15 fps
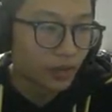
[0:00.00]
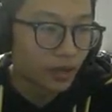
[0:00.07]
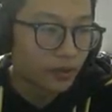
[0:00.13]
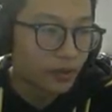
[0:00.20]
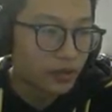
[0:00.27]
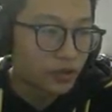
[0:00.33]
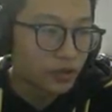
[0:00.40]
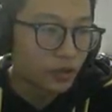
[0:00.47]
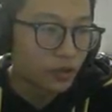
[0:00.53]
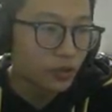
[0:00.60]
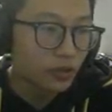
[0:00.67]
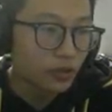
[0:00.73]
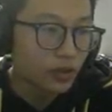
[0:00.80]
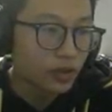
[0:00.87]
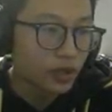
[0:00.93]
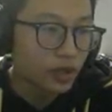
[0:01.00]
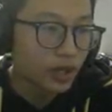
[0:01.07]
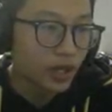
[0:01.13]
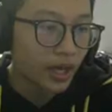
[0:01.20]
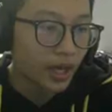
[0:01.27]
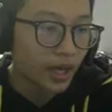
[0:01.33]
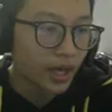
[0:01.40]
coming soon.
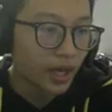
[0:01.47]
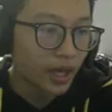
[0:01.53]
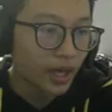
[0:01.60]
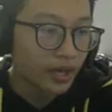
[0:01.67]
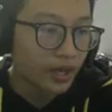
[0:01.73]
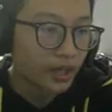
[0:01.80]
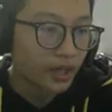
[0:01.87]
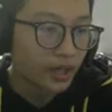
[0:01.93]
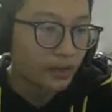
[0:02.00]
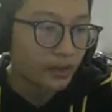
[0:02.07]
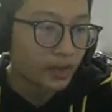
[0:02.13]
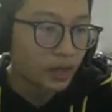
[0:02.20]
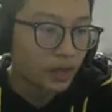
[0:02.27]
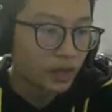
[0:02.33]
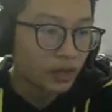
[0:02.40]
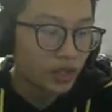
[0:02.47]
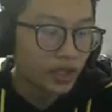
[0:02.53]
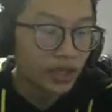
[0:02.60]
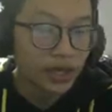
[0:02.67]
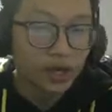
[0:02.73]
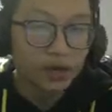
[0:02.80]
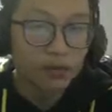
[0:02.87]
And make sure to
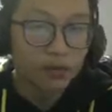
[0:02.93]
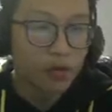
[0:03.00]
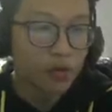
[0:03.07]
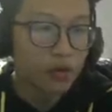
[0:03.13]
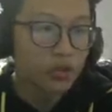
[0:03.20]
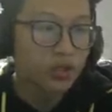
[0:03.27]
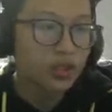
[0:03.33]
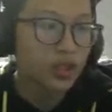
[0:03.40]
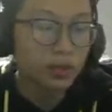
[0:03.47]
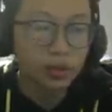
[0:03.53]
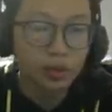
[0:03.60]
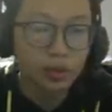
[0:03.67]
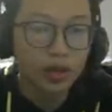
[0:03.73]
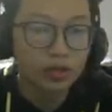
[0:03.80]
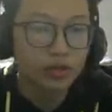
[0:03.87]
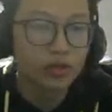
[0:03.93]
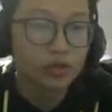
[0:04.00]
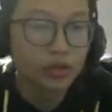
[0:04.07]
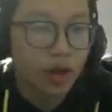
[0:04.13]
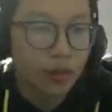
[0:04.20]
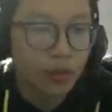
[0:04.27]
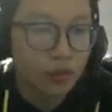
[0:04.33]
check it out, of course, subscribe to
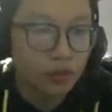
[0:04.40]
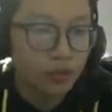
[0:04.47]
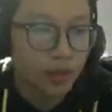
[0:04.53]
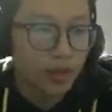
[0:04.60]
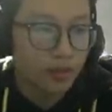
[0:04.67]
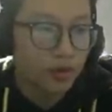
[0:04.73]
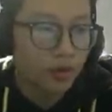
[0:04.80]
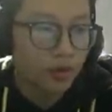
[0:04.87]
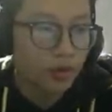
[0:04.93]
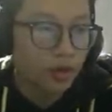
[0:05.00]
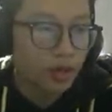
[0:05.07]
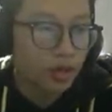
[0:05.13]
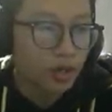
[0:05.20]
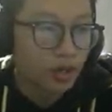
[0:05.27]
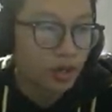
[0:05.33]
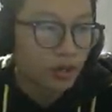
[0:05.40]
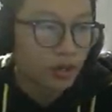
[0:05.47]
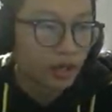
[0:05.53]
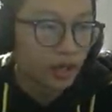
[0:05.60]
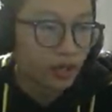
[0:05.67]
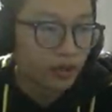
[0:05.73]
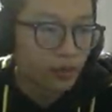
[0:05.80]
DomWolves member,
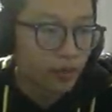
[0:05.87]
they are